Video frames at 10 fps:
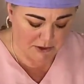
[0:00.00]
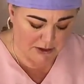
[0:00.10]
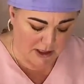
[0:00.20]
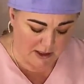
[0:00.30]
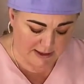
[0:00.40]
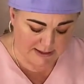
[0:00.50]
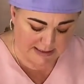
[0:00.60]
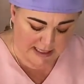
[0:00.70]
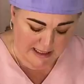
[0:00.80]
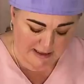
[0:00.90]
to do now is
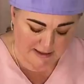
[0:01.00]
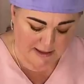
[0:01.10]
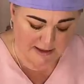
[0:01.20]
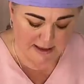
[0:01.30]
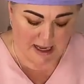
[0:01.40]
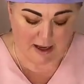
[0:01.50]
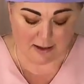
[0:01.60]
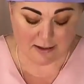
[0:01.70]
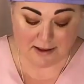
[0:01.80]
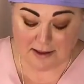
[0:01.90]
add
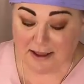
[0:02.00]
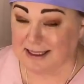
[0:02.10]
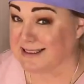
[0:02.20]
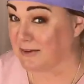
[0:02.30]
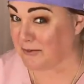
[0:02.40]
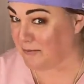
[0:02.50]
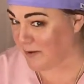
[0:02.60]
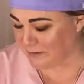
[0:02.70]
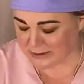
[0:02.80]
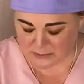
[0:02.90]
our secret
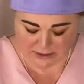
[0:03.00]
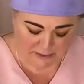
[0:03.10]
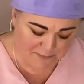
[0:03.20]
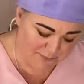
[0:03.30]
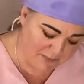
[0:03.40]
fragrance oil,